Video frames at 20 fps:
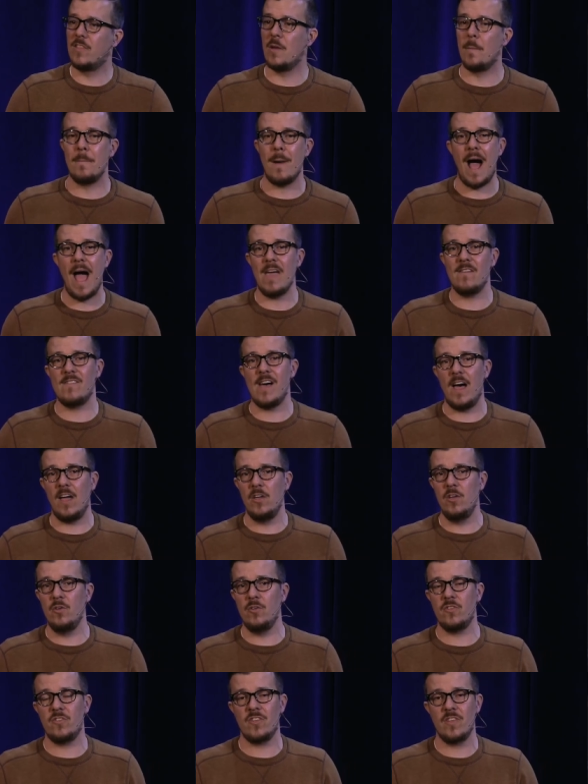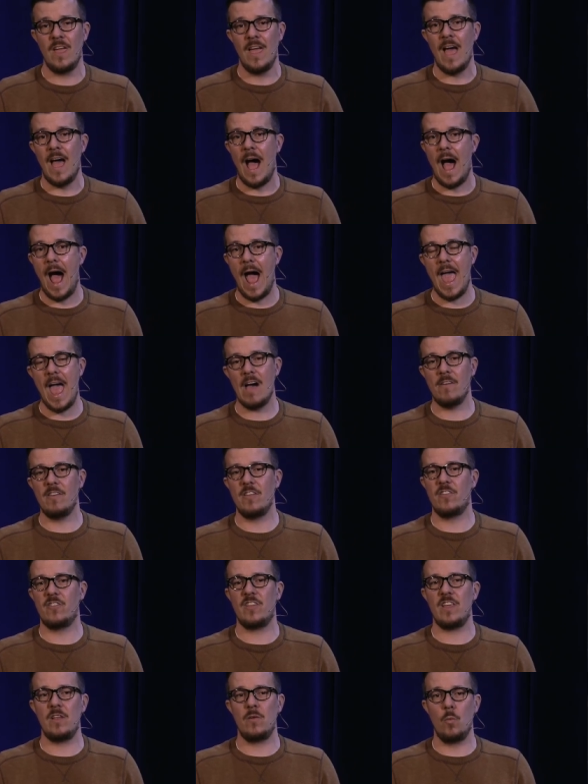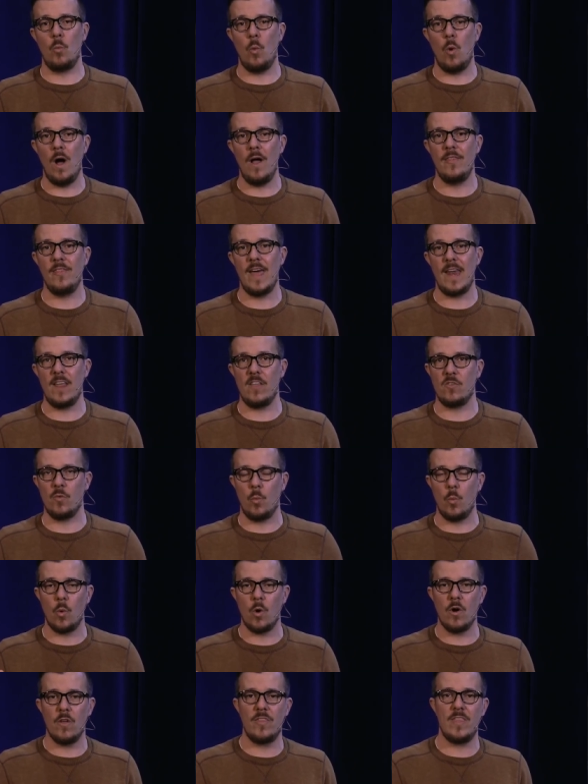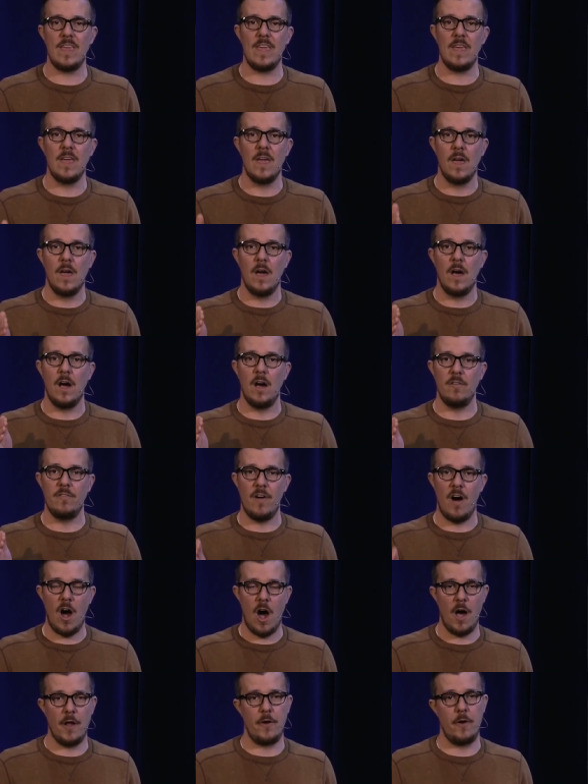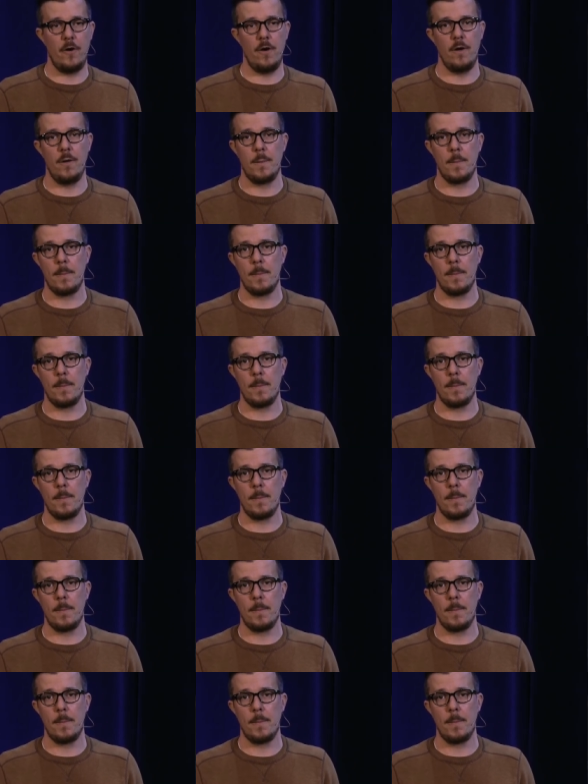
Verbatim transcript: to my values, I haven't seen one that is worthy of honor.